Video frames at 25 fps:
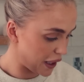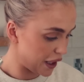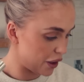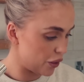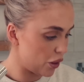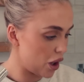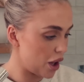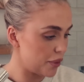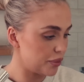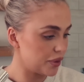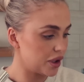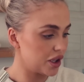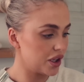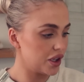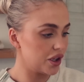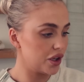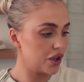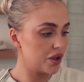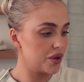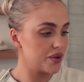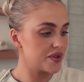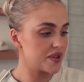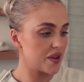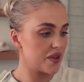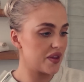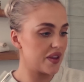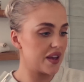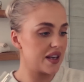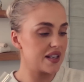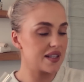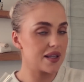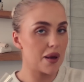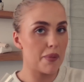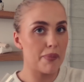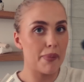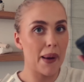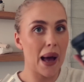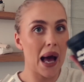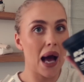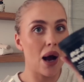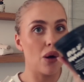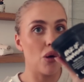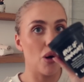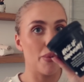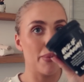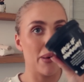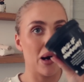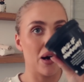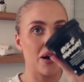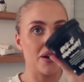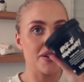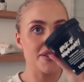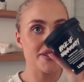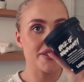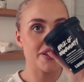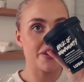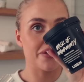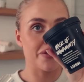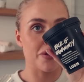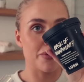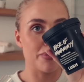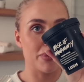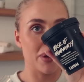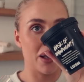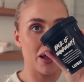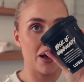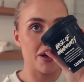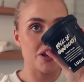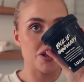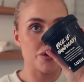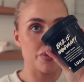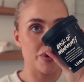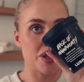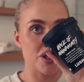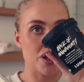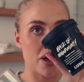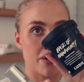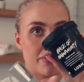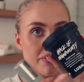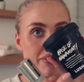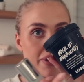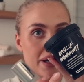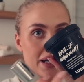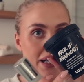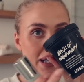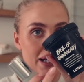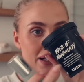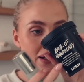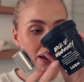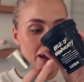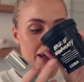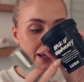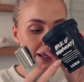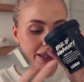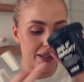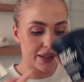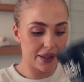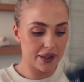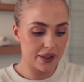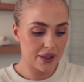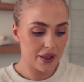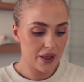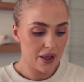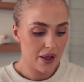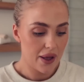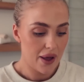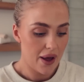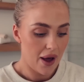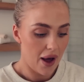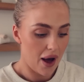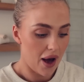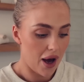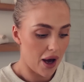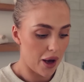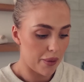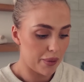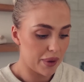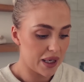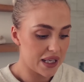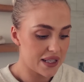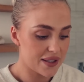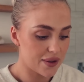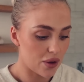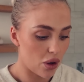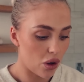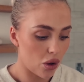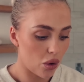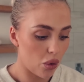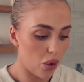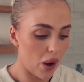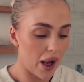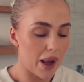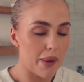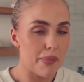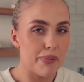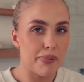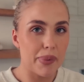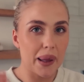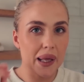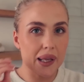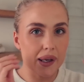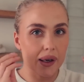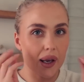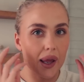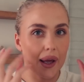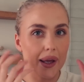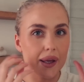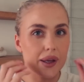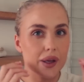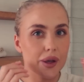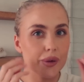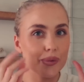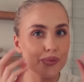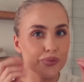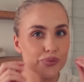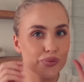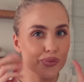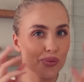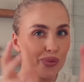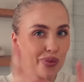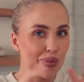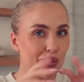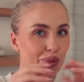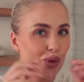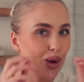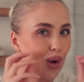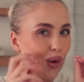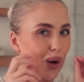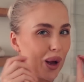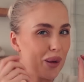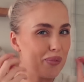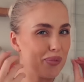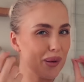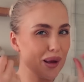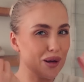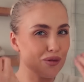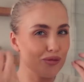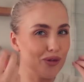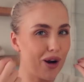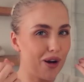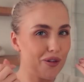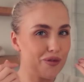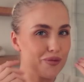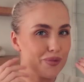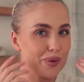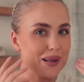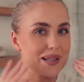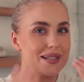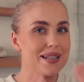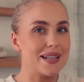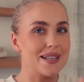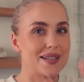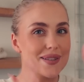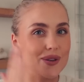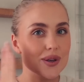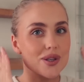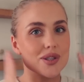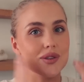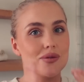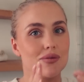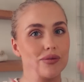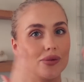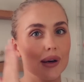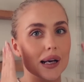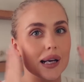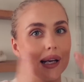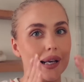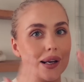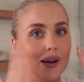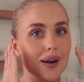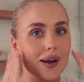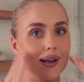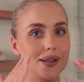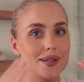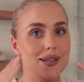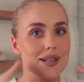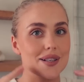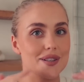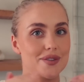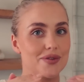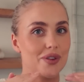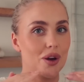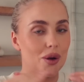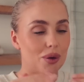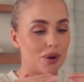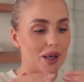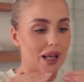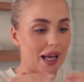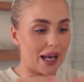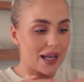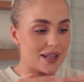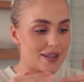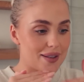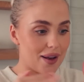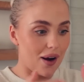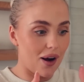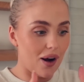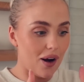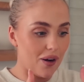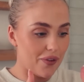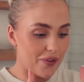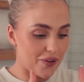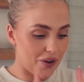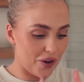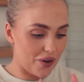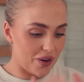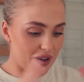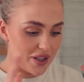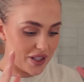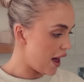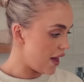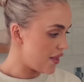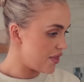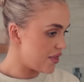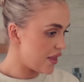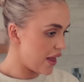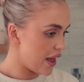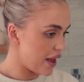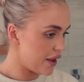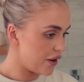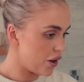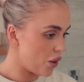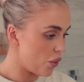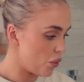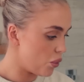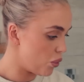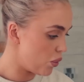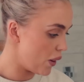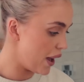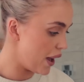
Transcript: peel, I'm going to use this power mask from Lush, which I really like. Um, and it's got quite big, like, quite big rough bits in, so it's a really nice exfoliator after. And then